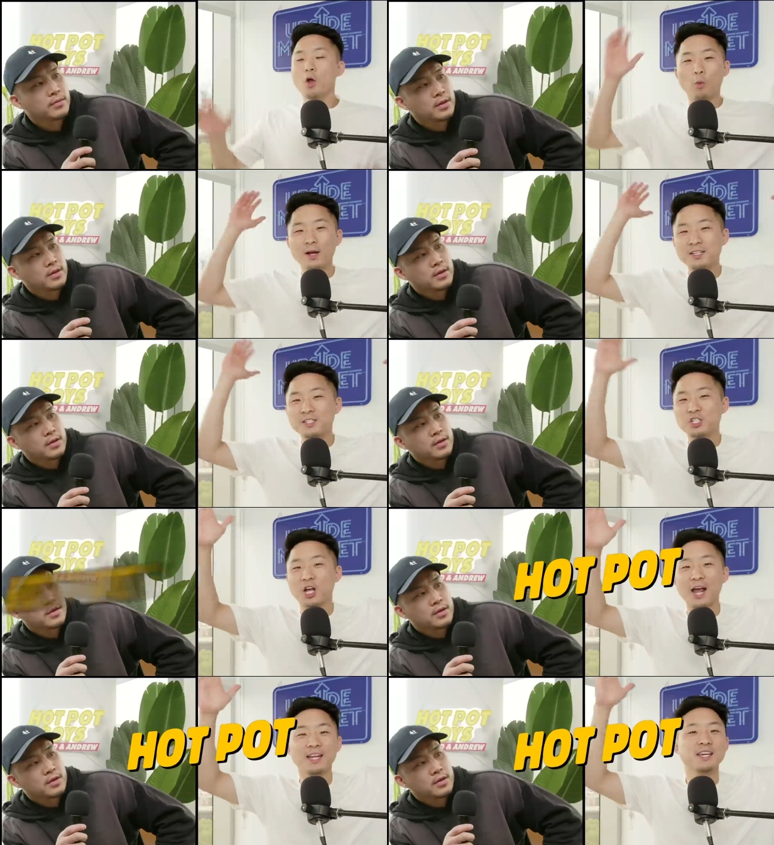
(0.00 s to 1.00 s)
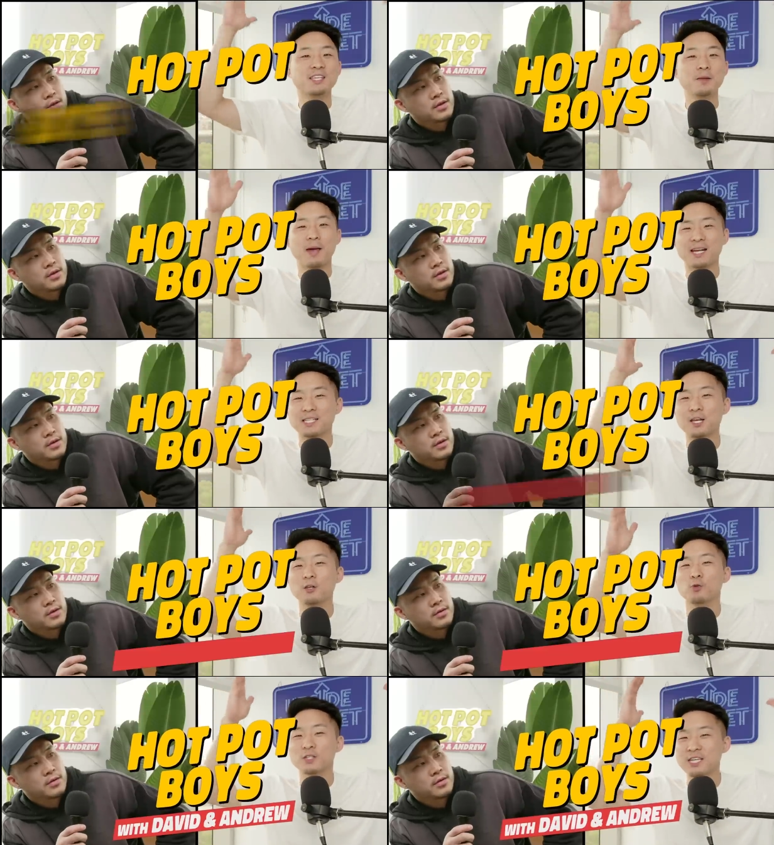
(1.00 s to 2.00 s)
Speaker 1: What does Chinese and
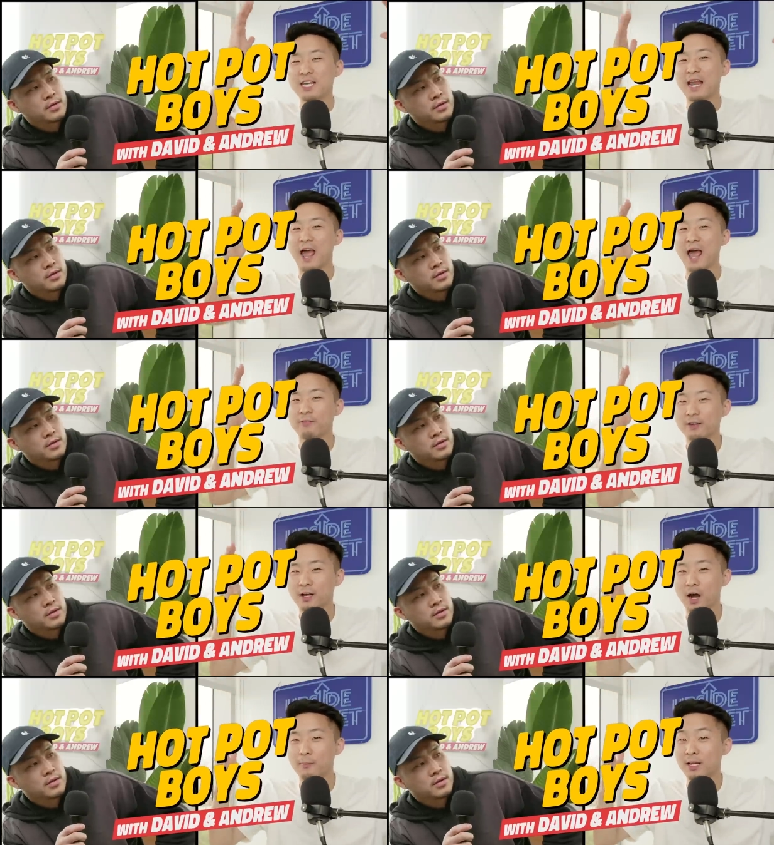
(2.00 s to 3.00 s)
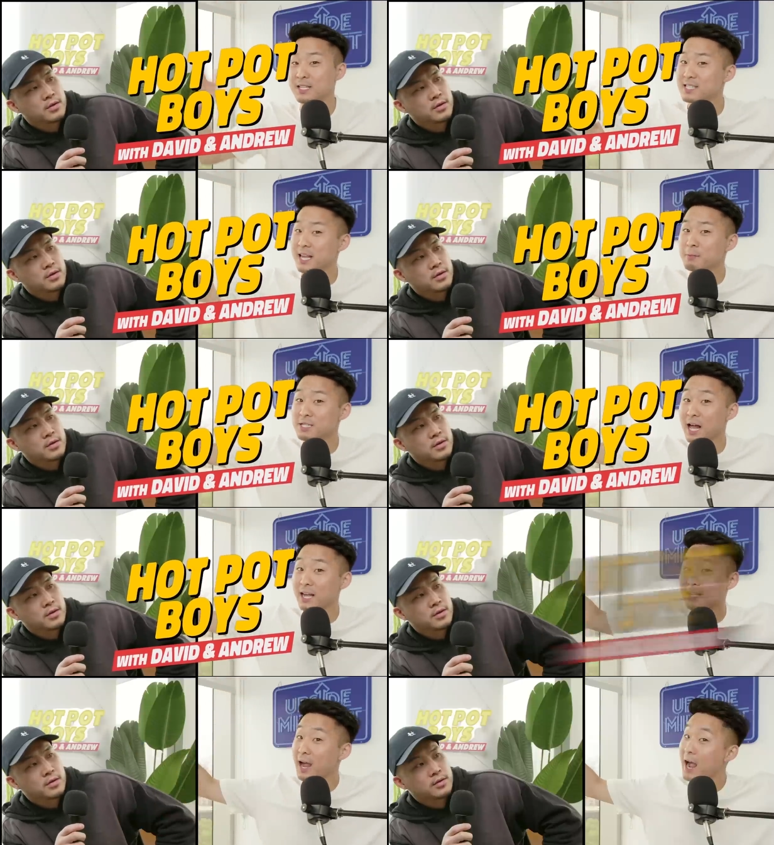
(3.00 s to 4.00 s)
Mexican cuisine have in common? It seems
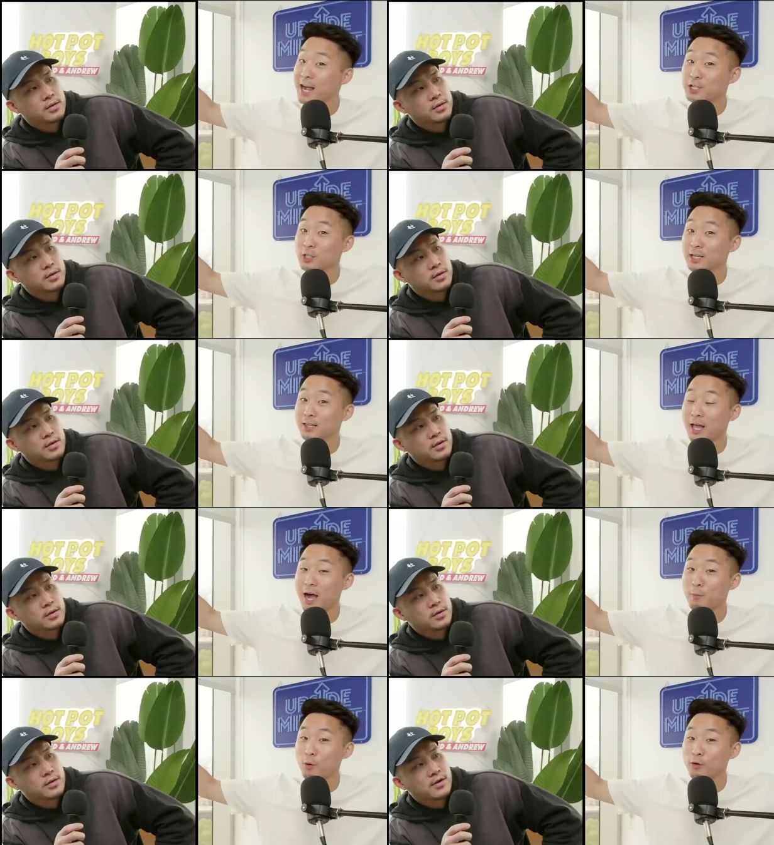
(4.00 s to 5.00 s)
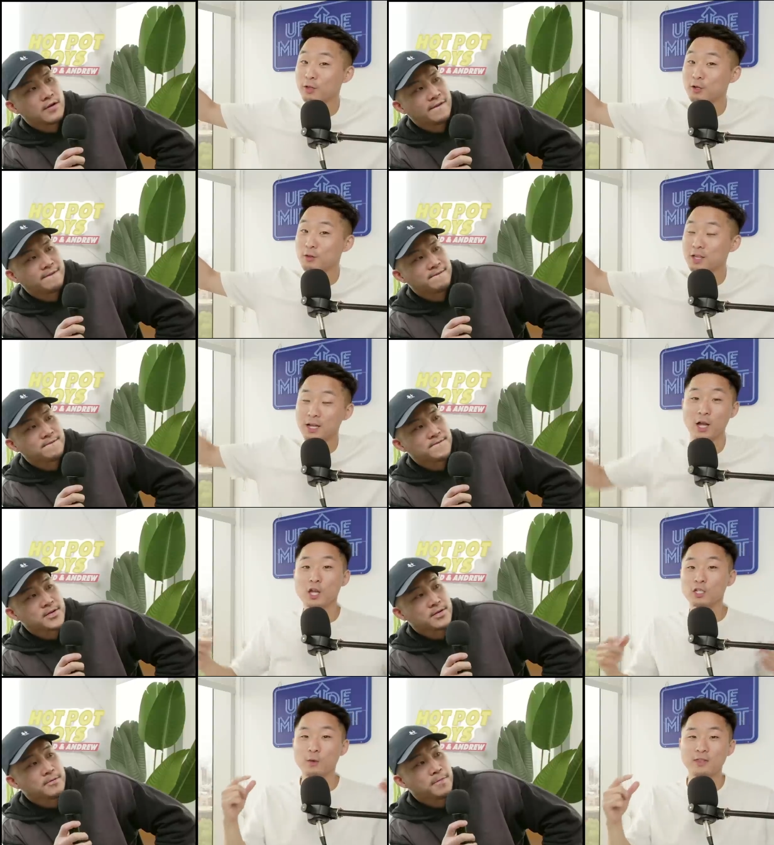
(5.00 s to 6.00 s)
like actually a lot more than you'd think.
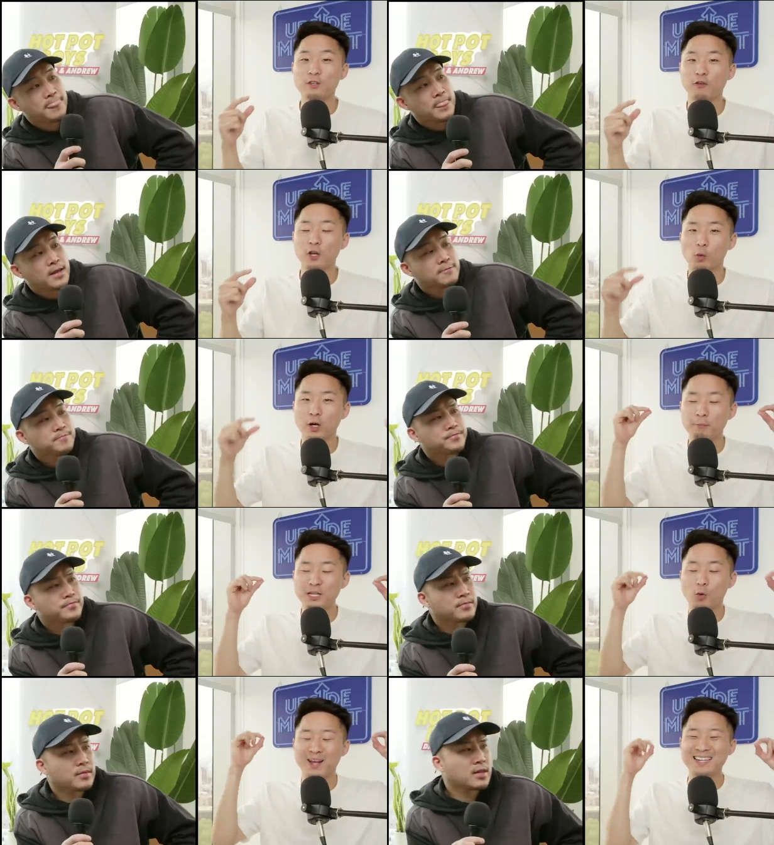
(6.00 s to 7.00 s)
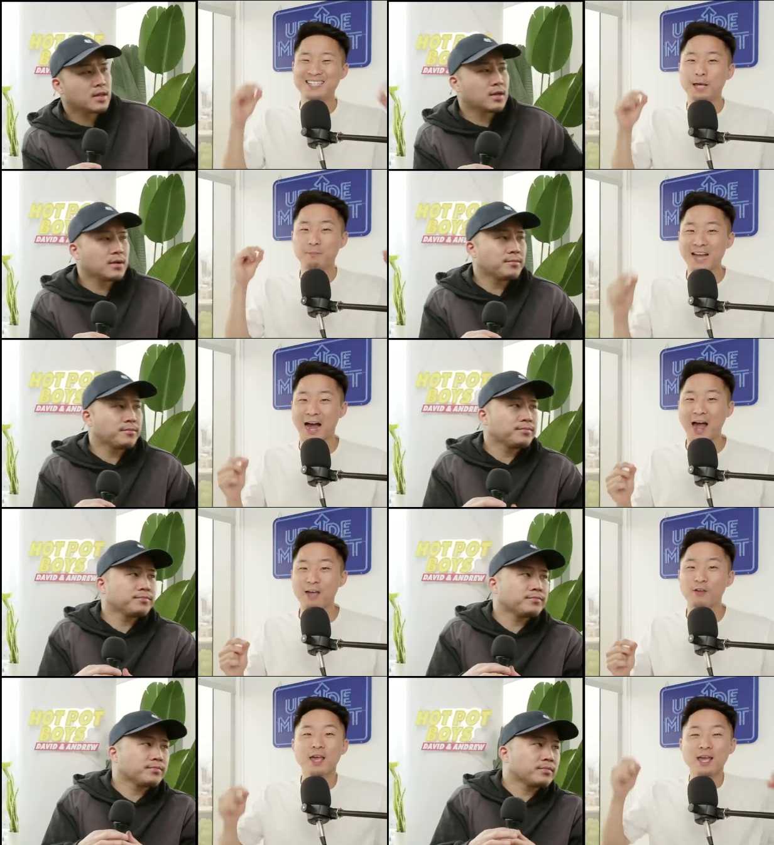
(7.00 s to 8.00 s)
So in this video, we're gonna be doing a deep
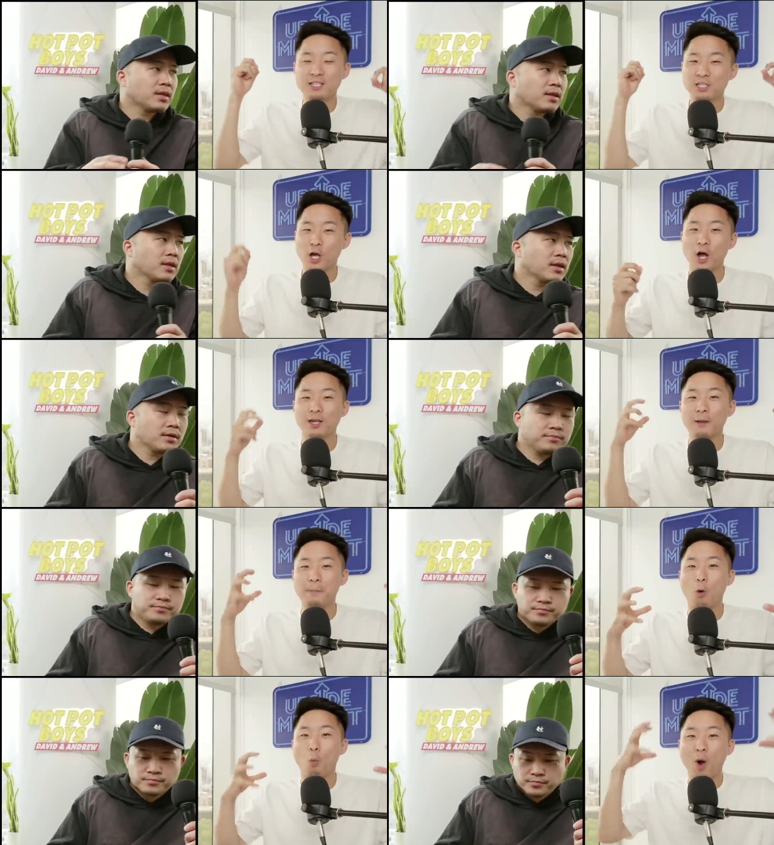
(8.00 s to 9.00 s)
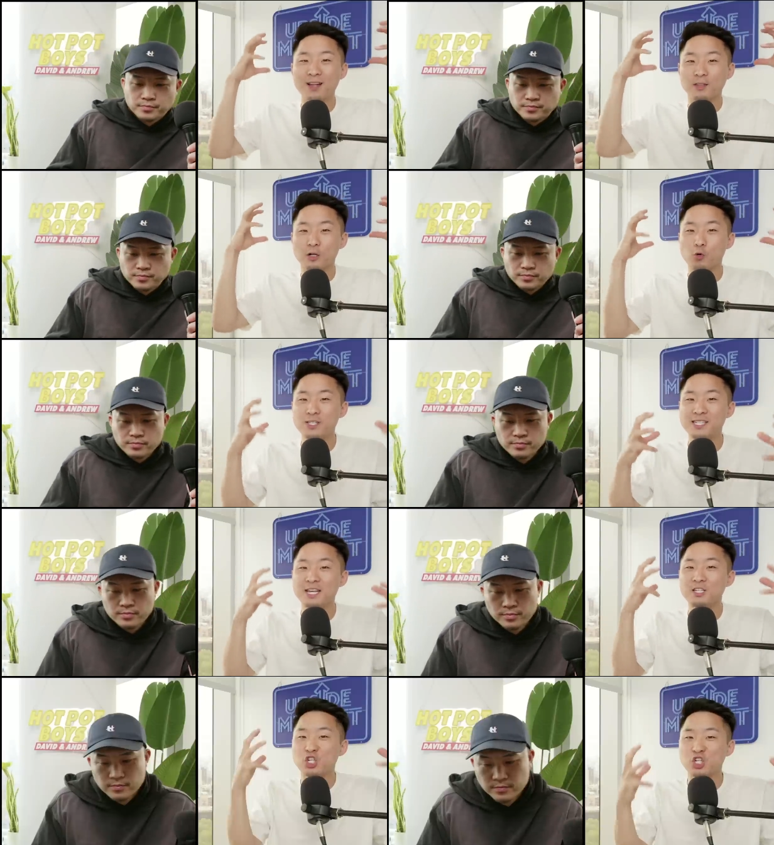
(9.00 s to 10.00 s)
dive into talking about what the
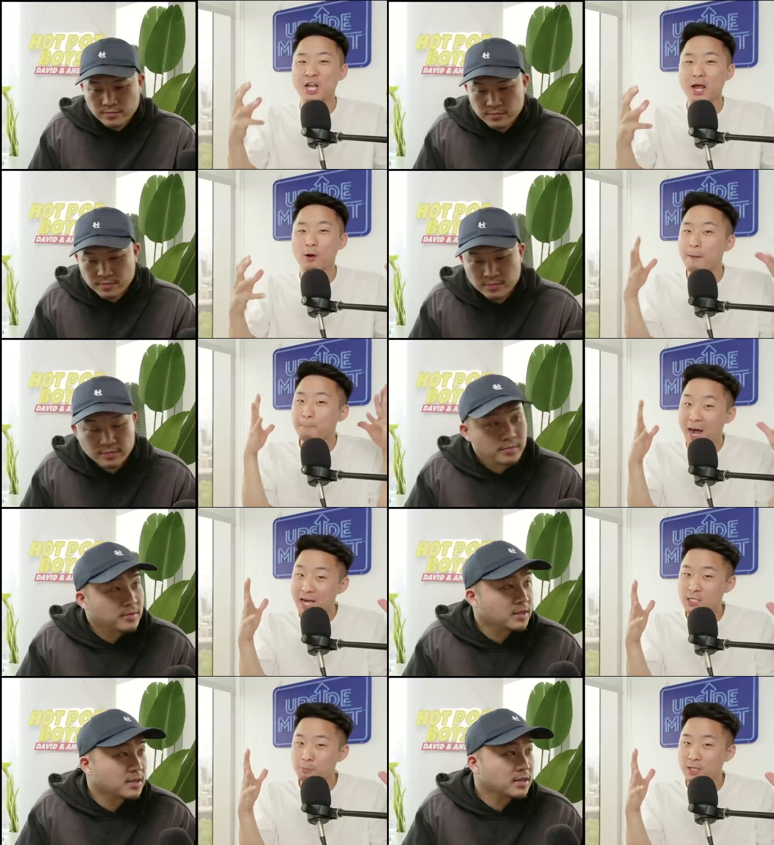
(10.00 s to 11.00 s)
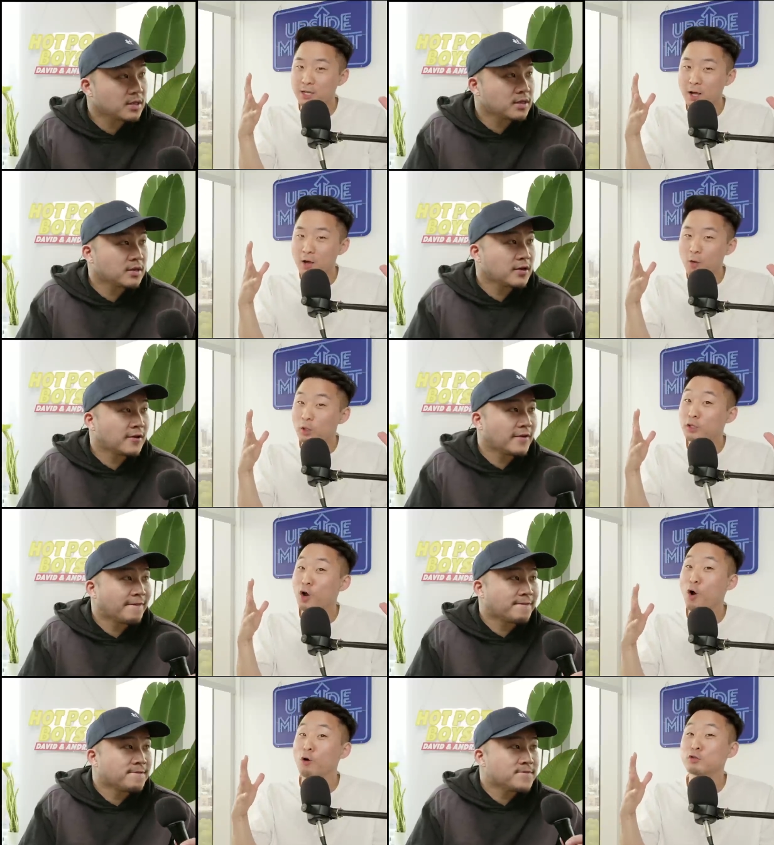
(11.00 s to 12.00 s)
cuisines share and possibly what
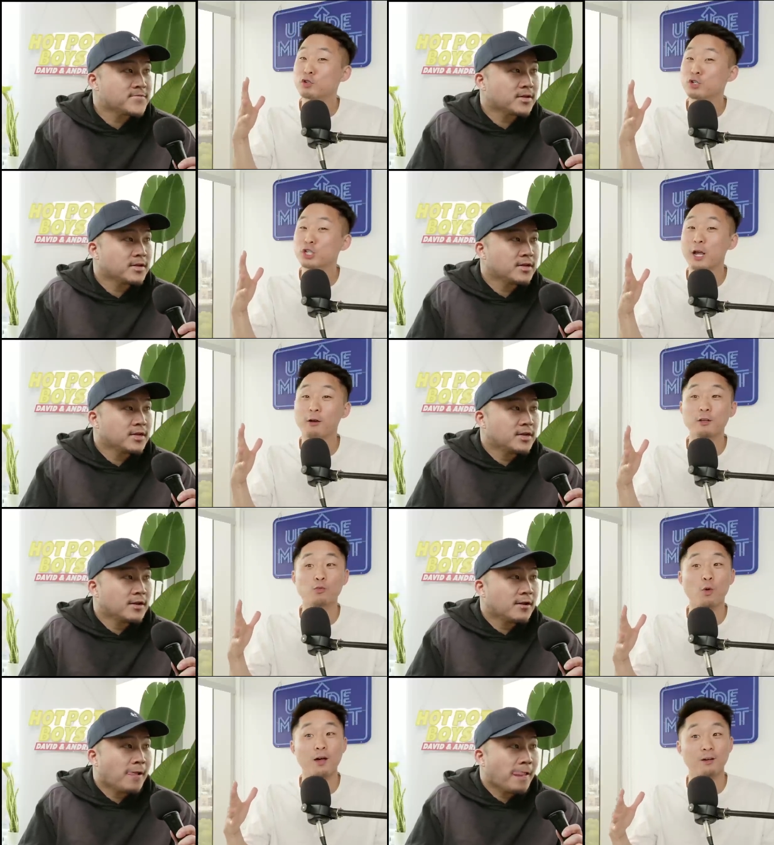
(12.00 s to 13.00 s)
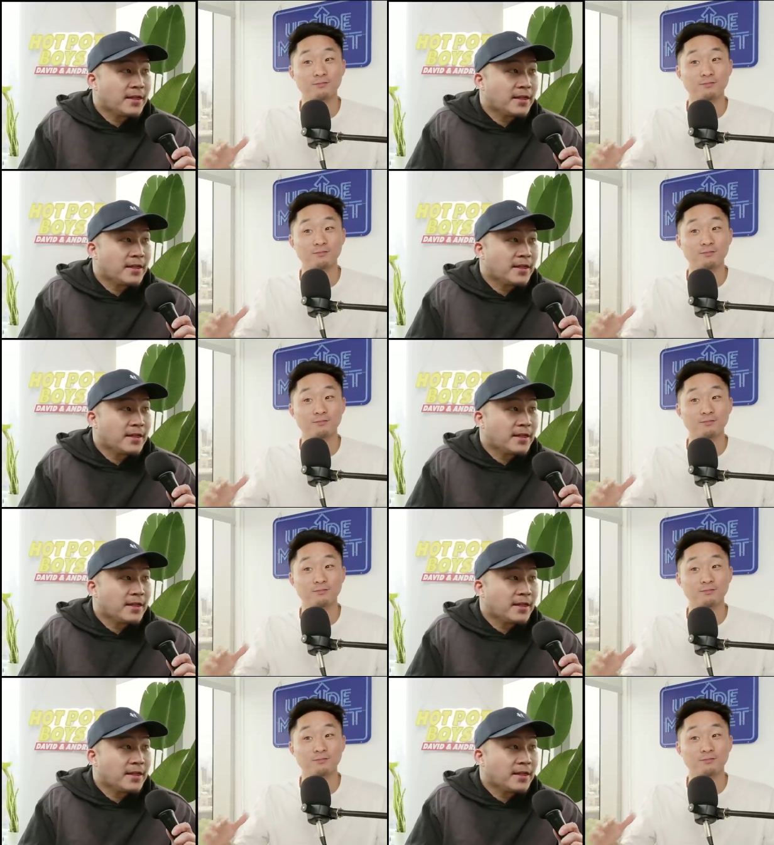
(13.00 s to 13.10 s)
the cultures share as well.